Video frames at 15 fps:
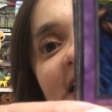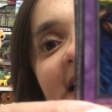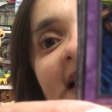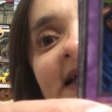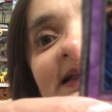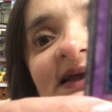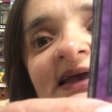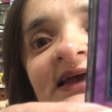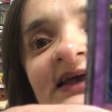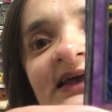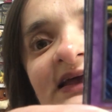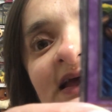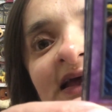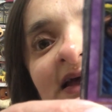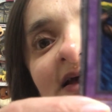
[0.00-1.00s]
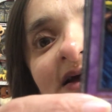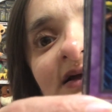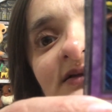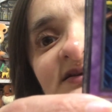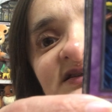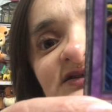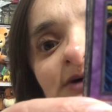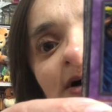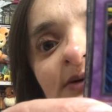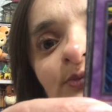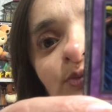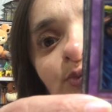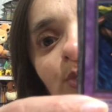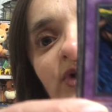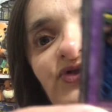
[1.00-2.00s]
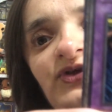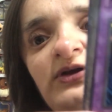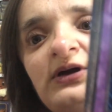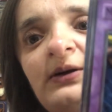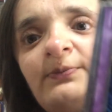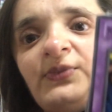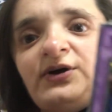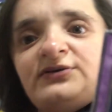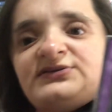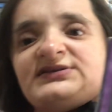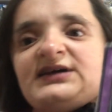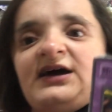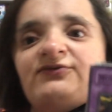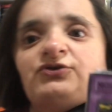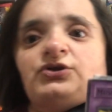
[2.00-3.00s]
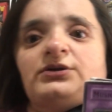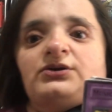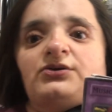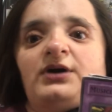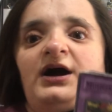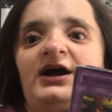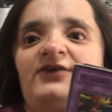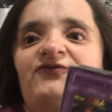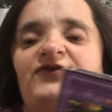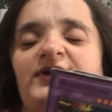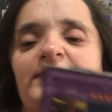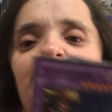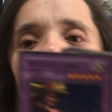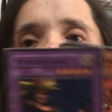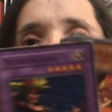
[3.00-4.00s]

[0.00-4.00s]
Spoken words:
an EN starting with the numbers after the little hyphen.